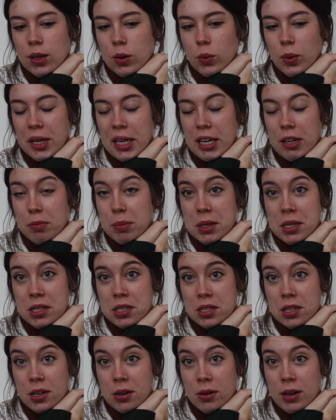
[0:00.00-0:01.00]
we have been
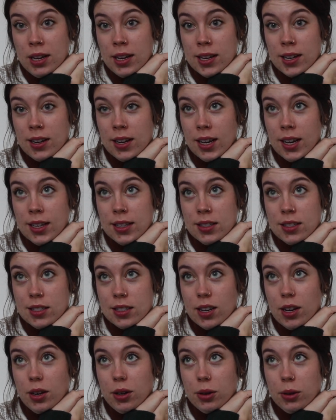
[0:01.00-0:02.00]
snowed in, and
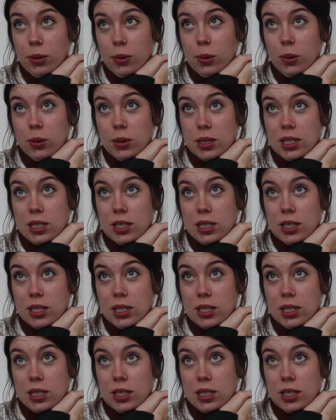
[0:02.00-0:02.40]
so